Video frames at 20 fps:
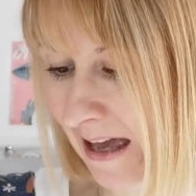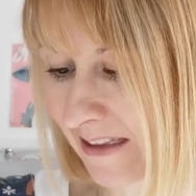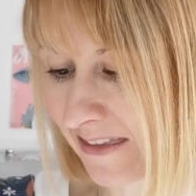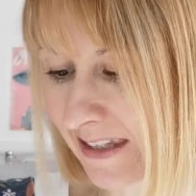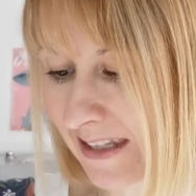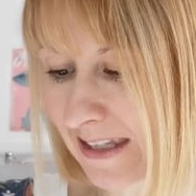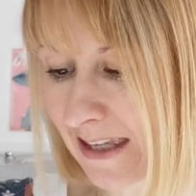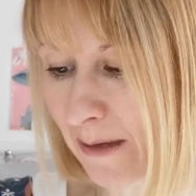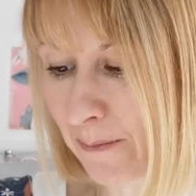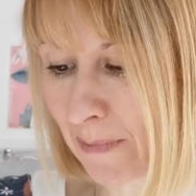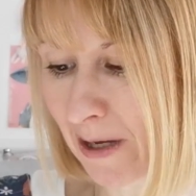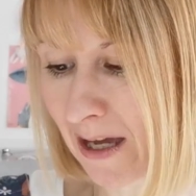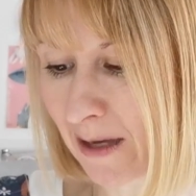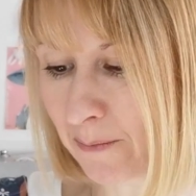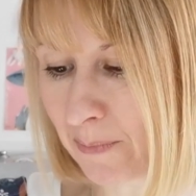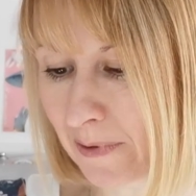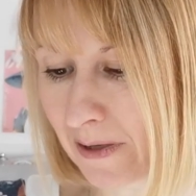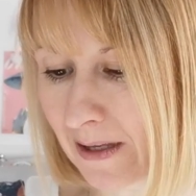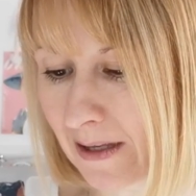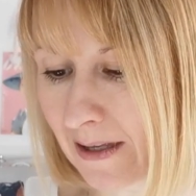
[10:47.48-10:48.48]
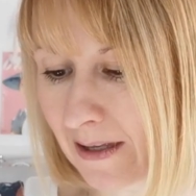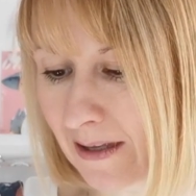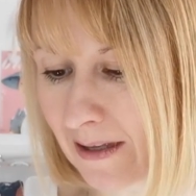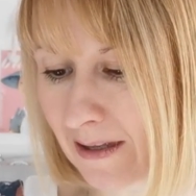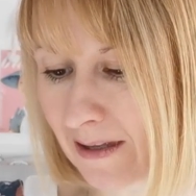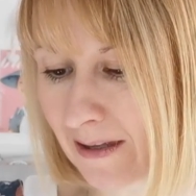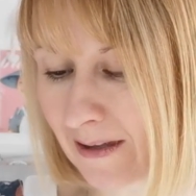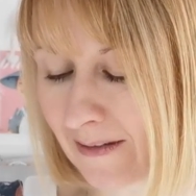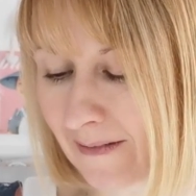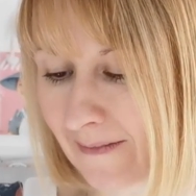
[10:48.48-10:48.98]
I think it might
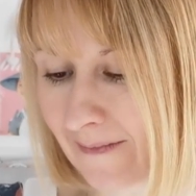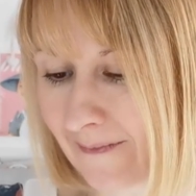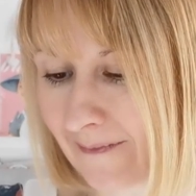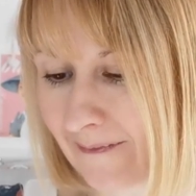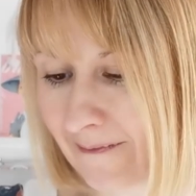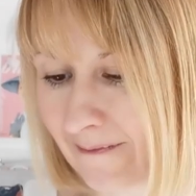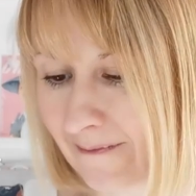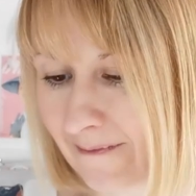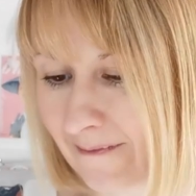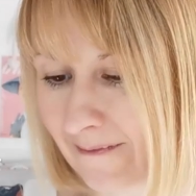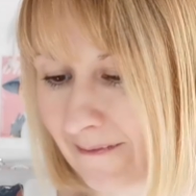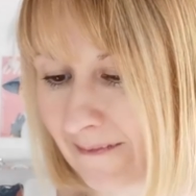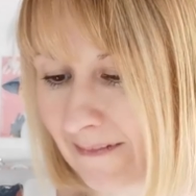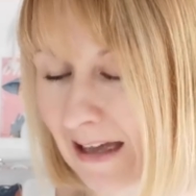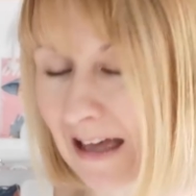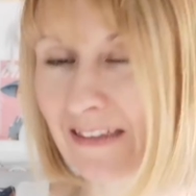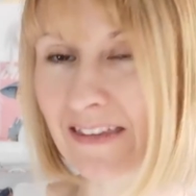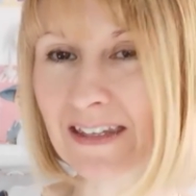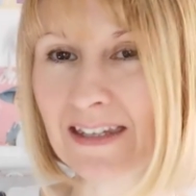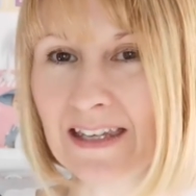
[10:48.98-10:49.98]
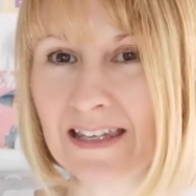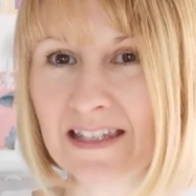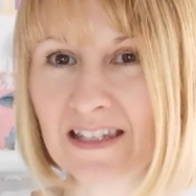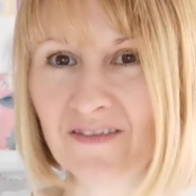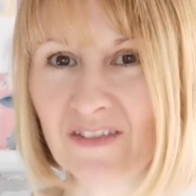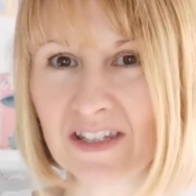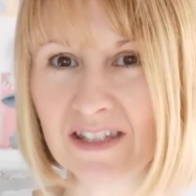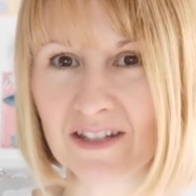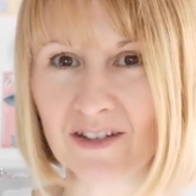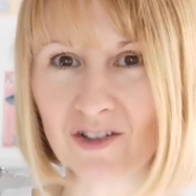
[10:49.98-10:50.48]
be, I think it's
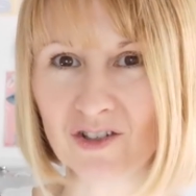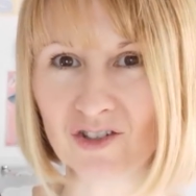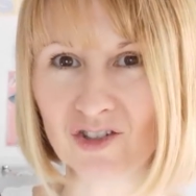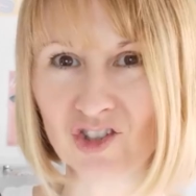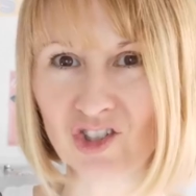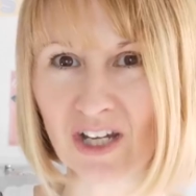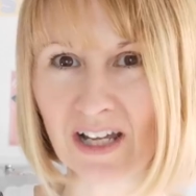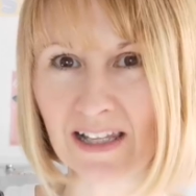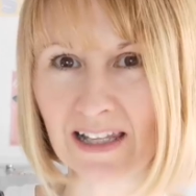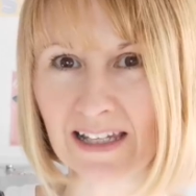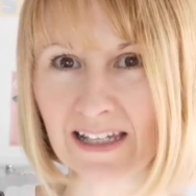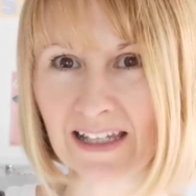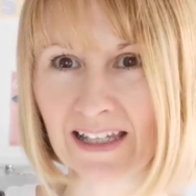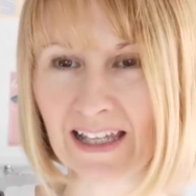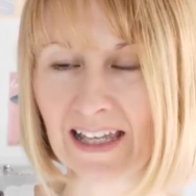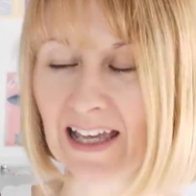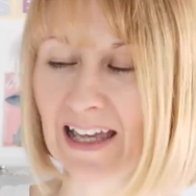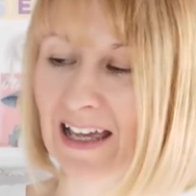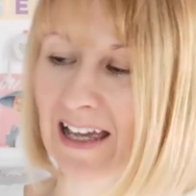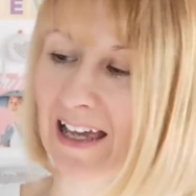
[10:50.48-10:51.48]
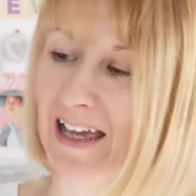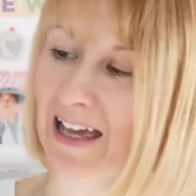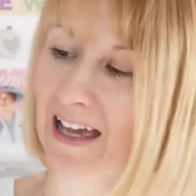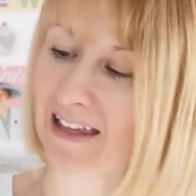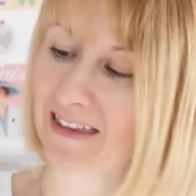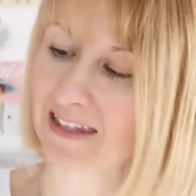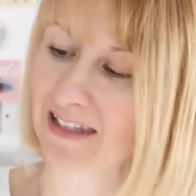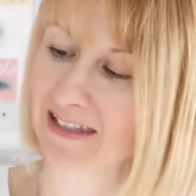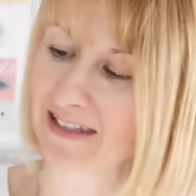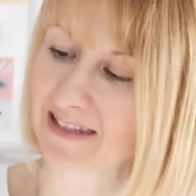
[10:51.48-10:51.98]
a viscose chalet.
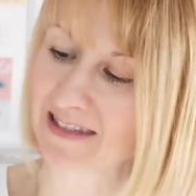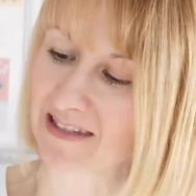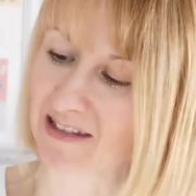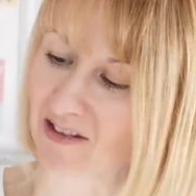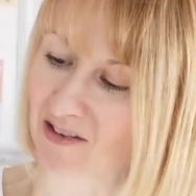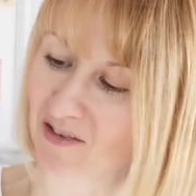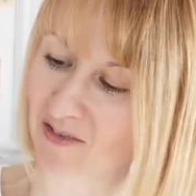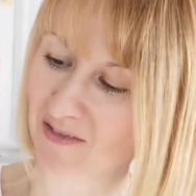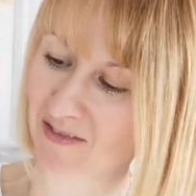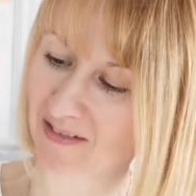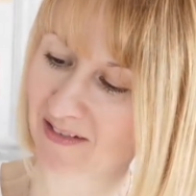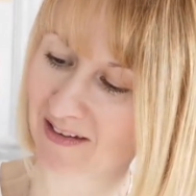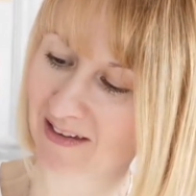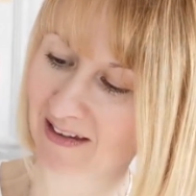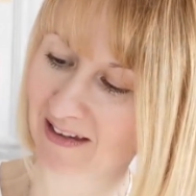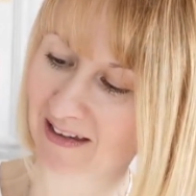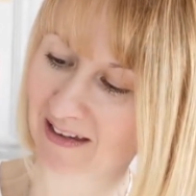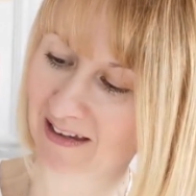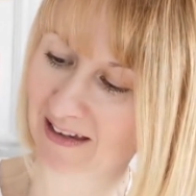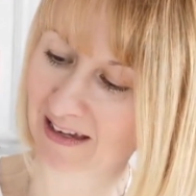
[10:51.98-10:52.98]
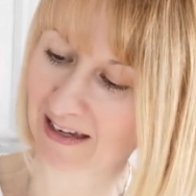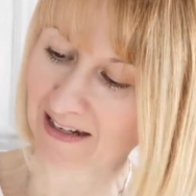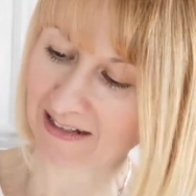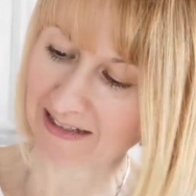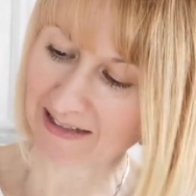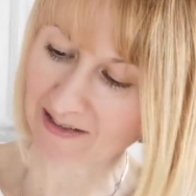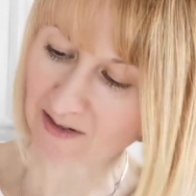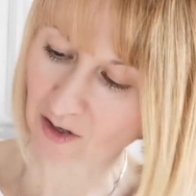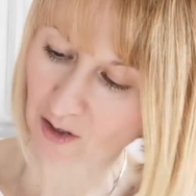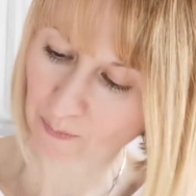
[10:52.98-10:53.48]
I think so.
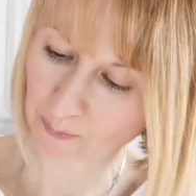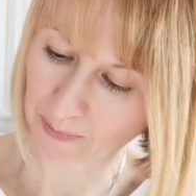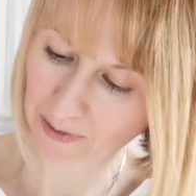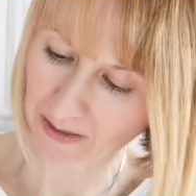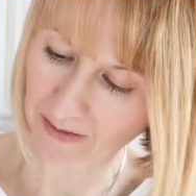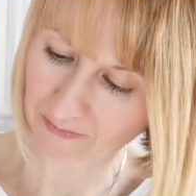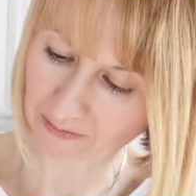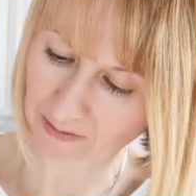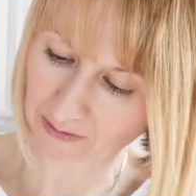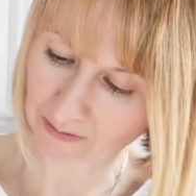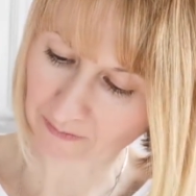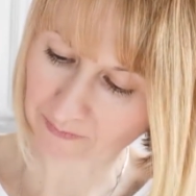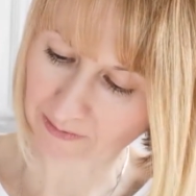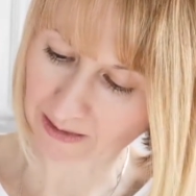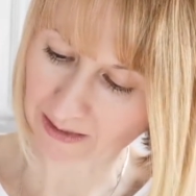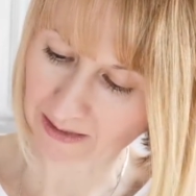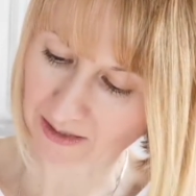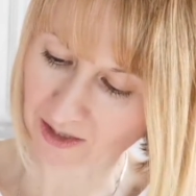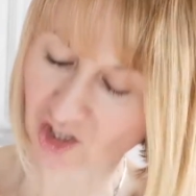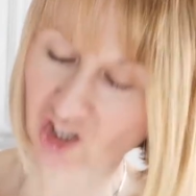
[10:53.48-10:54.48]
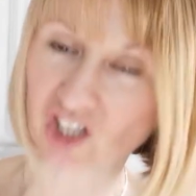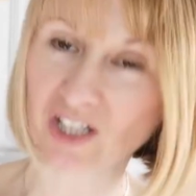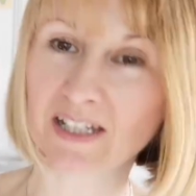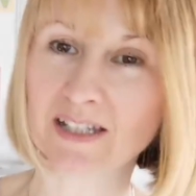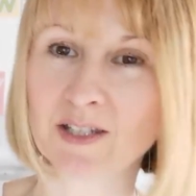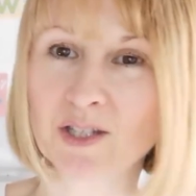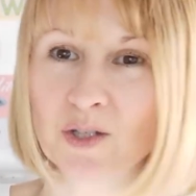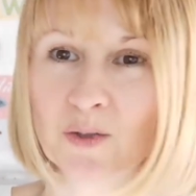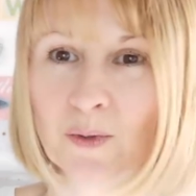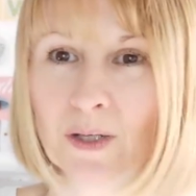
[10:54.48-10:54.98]
And it's got a bit of a lovely
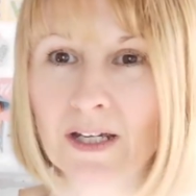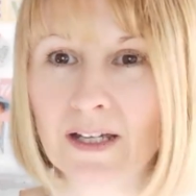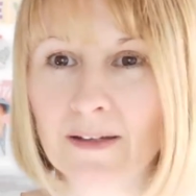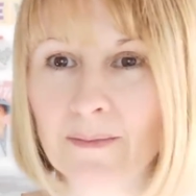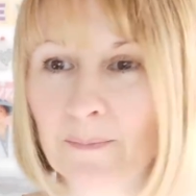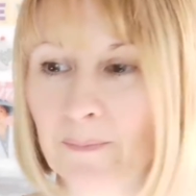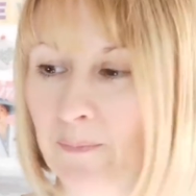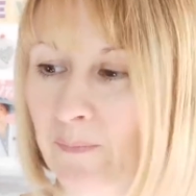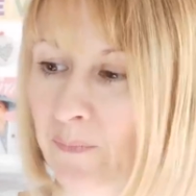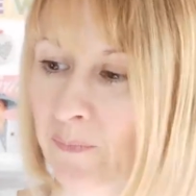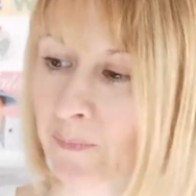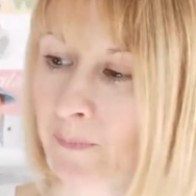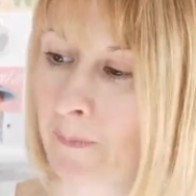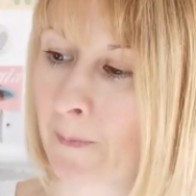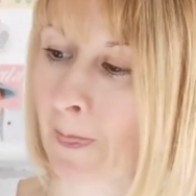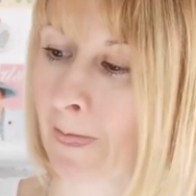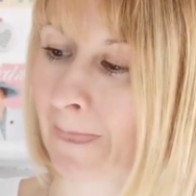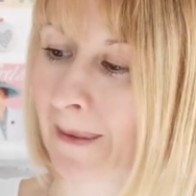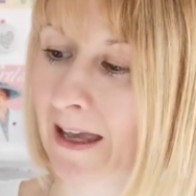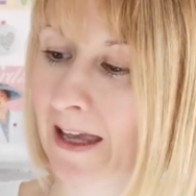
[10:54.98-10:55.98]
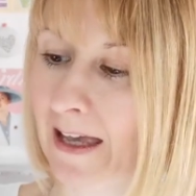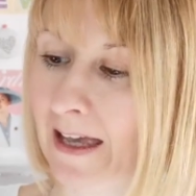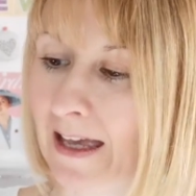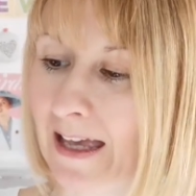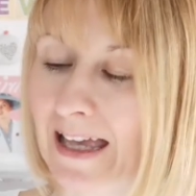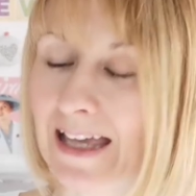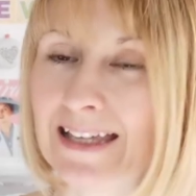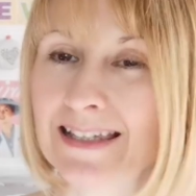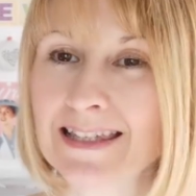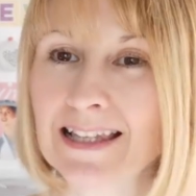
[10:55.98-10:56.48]
sheen to it.
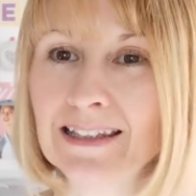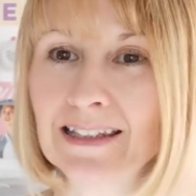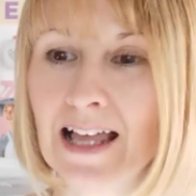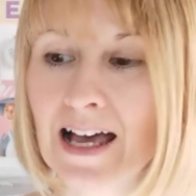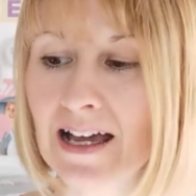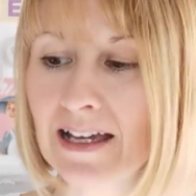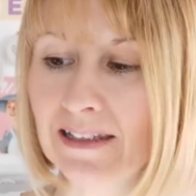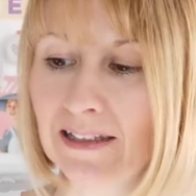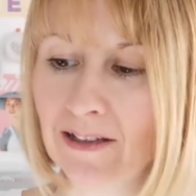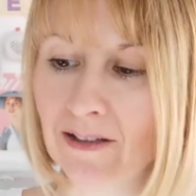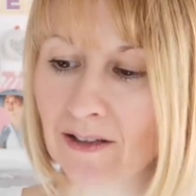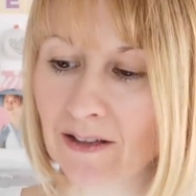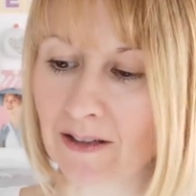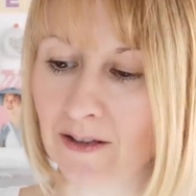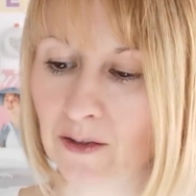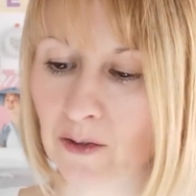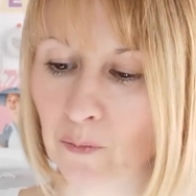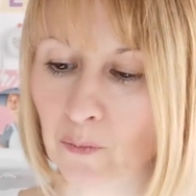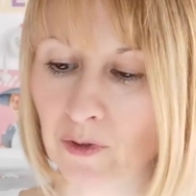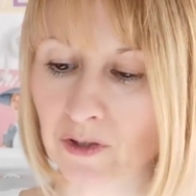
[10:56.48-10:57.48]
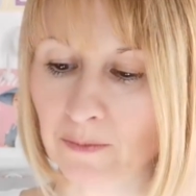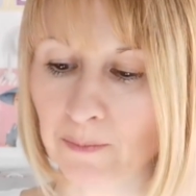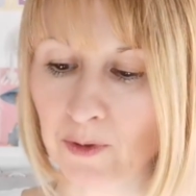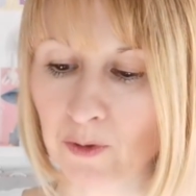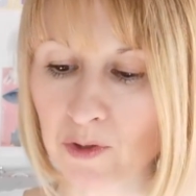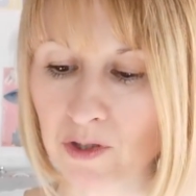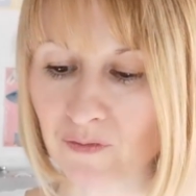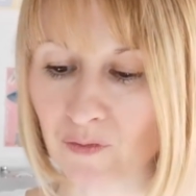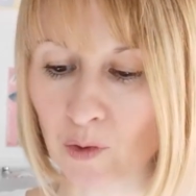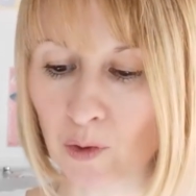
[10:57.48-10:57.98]
It's a lilac with a
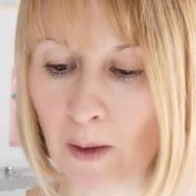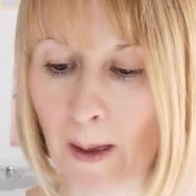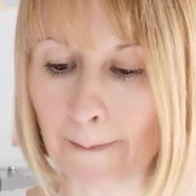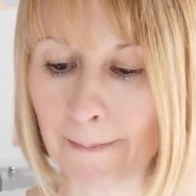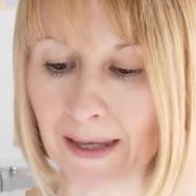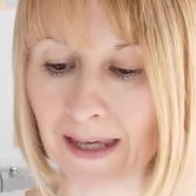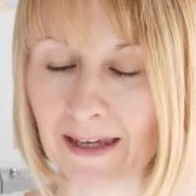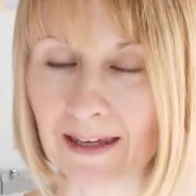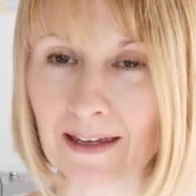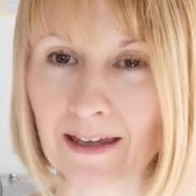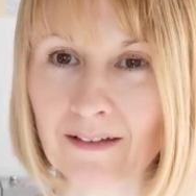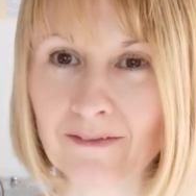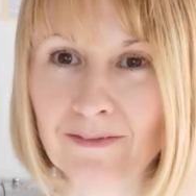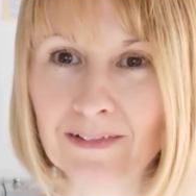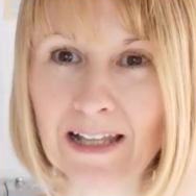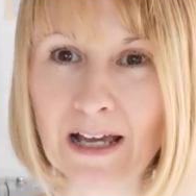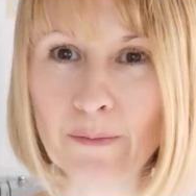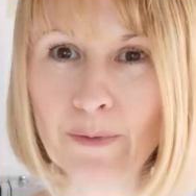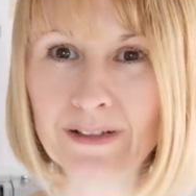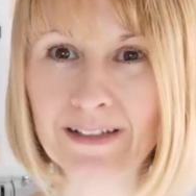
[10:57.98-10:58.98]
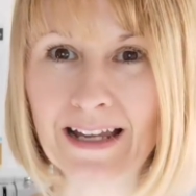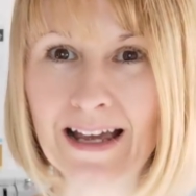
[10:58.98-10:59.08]
beautiful pink flower.